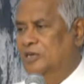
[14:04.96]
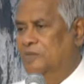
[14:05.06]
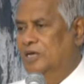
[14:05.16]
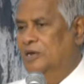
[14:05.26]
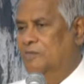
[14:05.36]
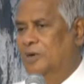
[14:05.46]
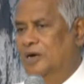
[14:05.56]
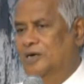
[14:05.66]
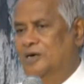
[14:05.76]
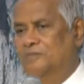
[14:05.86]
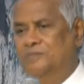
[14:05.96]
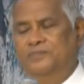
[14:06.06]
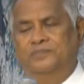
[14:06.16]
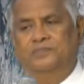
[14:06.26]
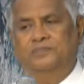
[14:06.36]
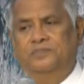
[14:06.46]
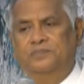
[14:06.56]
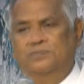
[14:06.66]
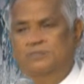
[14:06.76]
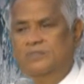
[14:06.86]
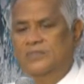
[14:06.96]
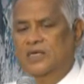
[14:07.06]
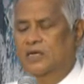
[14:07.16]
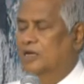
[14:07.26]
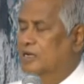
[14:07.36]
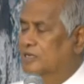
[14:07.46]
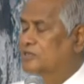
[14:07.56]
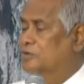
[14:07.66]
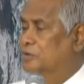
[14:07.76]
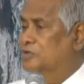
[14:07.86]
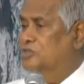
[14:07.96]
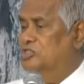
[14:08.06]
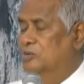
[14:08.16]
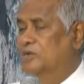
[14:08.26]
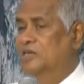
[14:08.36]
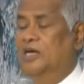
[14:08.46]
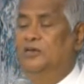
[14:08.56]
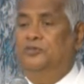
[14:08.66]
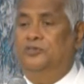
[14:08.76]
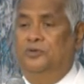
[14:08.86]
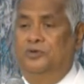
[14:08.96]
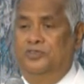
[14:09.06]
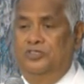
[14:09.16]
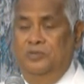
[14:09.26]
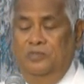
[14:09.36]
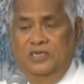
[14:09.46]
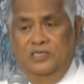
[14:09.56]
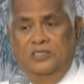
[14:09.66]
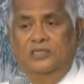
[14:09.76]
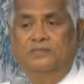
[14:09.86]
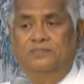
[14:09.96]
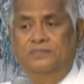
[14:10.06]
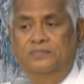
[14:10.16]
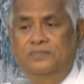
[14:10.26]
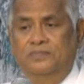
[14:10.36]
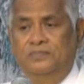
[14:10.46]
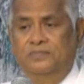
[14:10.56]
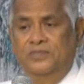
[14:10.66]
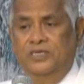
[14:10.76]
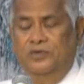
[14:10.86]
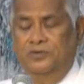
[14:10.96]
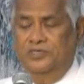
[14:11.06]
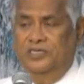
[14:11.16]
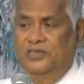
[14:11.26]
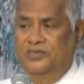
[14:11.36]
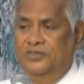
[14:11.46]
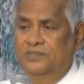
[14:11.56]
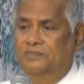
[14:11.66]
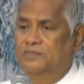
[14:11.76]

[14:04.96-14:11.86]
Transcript: in Meenambakkam, or at least go to cemetery. I used to go to cemetery in those days.